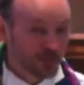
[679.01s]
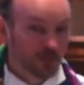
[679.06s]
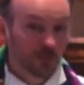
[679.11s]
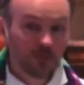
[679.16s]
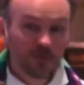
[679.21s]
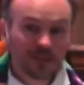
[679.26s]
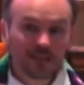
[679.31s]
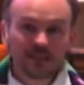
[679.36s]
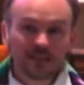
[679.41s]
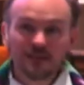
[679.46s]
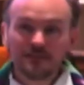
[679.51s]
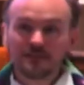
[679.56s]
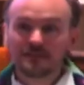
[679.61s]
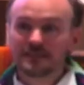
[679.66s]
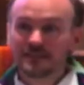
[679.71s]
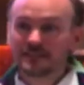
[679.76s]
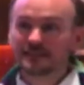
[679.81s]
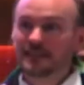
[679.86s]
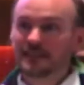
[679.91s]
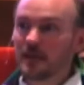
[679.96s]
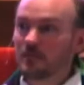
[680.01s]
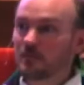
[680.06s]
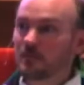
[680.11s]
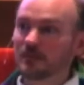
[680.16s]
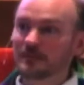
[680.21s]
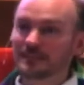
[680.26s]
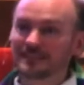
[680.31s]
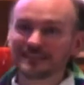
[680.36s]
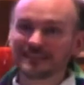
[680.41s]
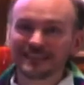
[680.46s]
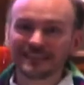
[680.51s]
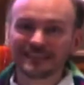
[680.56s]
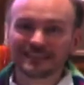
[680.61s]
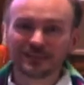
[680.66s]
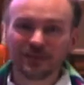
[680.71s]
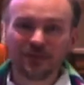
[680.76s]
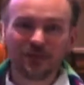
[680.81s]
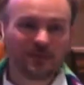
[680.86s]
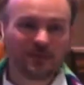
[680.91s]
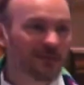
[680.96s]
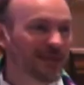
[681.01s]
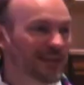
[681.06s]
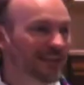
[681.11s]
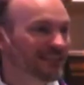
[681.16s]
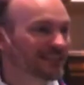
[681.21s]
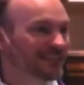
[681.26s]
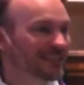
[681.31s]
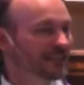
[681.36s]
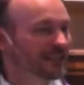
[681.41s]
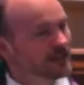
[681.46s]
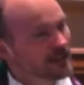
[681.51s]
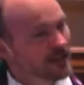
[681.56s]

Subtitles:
We love this temple. Isn't it so amazing?